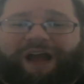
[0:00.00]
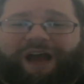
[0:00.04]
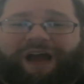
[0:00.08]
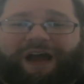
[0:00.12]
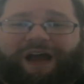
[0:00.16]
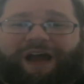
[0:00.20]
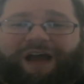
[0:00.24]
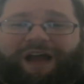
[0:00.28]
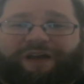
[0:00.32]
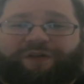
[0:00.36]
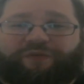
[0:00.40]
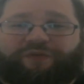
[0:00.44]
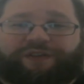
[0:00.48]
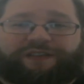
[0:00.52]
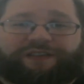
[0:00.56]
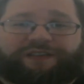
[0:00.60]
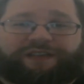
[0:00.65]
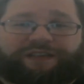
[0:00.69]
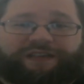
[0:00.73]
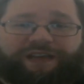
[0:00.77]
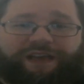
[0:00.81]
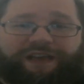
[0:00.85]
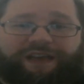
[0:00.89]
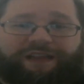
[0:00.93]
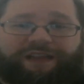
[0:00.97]
I would
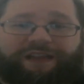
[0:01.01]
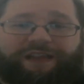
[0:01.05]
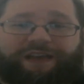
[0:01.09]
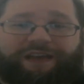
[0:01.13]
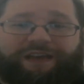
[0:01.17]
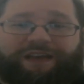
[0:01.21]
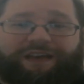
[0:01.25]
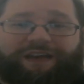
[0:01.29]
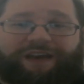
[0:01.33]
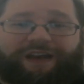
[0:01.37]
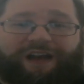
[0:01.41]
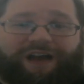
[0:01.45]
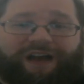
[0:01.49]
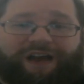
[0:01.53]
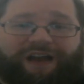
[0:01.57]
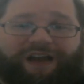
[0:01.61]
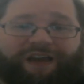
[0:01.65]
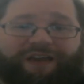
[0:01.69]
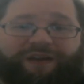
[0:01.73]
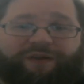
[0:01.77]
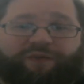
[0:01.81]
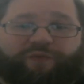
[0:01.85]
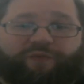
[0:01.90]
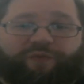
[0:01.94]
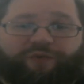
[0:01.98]
say that
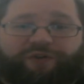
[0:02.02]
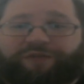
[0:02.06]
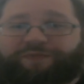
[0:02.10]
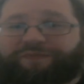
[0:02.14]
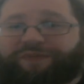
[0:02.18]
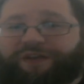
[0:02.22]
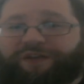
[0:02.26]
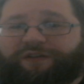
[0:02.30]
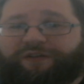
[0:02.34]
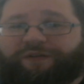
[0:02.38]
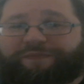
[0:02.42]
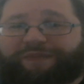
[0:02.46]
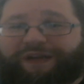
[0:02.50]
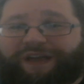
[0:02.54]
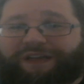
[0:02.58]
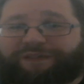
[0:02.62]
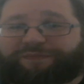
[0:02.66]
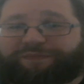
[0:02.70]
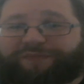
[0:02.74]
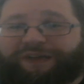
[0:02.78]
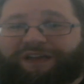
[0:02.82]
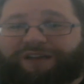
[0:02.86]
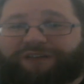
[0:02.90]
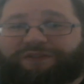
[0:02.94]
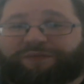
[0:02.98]
9 would be your
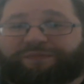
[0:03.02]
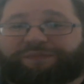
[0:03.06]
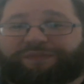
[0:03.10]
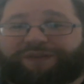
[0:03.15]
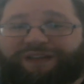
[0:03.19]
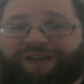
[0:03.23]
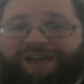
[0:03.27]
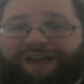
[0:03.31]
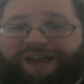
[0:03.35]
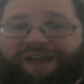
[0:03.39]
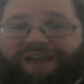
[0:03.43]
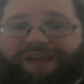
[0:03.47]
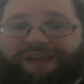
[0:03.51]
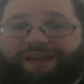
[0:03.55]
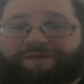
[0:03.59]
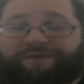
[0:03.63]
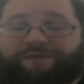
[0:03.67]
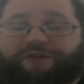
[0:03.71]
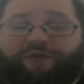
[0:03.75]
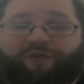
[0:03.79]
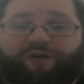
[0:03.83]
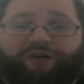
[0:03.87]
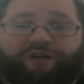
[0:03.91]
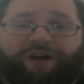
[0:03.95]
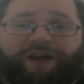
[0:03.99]
best bet to play if
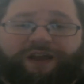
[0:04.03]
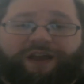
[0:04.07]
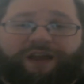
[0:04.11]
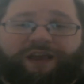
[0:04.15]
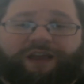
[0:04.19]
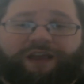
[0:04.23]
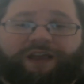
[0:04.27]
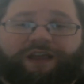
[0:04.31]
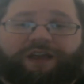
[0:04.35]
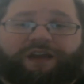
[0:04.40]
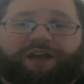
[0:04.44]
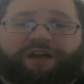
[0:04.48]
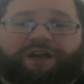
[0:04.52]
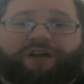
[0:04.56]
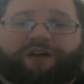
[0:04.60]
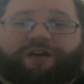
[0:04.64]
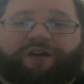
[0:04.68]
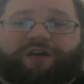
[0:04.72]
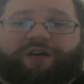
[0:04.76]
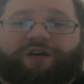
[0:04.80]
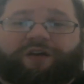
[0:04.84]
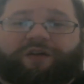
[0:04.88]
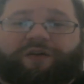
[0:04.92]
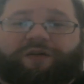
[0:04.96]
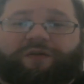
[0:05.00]
you are a
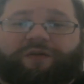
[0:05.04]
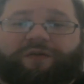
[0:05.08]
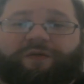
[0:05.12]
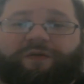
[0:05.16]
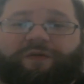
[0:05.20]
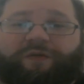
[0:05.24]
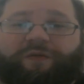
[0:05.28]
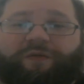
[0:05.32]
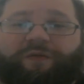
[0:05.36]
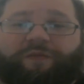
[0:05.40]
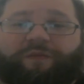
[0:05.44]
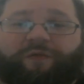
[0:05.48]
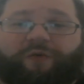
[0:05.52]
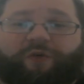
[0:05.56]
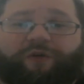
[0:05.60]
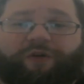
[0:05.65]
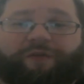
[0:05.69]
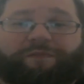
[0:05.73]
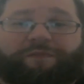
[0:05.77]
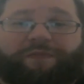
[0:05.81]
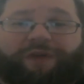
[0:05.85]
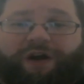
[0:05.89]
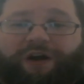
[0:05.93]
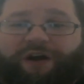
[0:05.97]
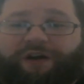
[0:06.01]
more
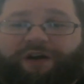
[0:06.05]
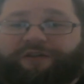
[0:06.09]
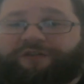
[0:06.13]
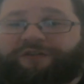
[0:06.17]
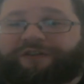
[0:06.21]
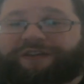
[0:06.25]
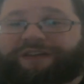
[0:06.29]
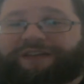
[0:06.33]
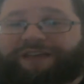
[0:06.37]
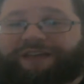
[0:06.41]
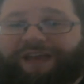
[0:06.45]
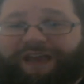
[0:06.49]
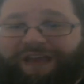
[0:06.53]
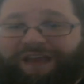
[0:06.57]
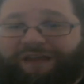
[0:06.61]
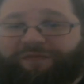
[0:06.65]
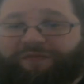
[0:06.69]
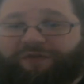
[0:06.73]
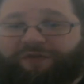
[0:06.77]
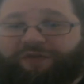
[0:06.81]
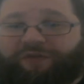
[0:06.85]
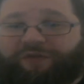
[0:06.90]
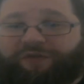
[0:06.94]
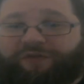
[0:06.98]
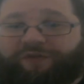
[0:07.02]
modern
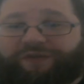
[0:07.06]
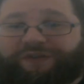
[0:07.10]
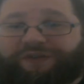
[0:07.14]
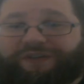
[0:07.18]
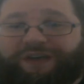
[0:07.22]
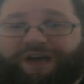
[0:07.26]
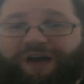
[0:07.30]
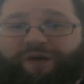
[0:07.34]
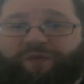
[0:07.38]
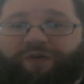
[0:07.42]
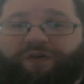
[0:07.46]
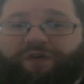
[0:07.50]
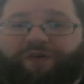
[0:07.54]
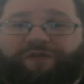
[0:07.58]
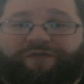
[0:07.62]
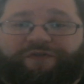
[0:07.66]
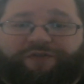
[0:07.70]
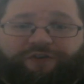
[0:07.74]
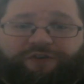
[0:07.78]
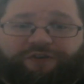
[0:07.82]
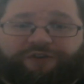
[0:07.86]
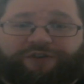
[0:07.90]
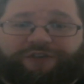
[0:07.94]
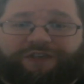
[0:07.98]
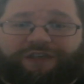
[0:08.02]
gamer who is not well
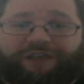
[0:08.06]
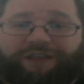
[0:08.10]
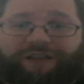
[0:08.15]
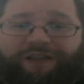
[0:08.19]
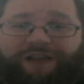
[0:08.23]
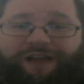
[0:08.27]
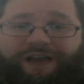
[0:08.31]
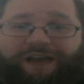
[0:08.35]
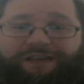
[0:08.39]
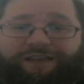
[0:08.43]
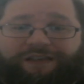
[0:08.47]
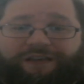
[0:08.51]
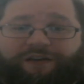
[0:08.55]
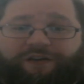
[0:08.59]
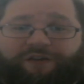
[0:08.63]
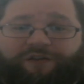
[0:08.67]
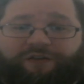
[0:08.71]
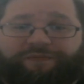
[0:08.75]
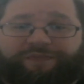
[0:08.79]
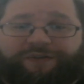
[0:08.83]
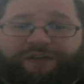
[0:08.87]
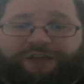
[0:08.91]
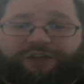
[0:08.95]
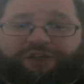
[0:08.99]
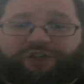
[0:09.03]
versed in classic
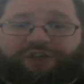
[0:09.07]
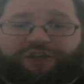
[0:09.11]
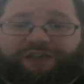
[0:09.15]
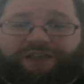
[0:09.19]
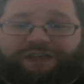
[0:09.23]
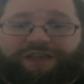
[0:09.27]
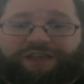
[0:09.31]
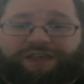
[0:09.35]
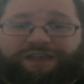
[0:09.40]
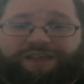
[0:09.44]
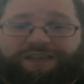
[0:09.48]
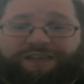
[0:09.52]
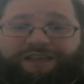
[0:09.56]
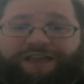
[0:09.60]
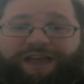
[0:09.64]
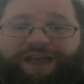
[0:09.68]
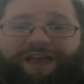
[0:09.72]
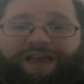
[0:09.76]
RPGs.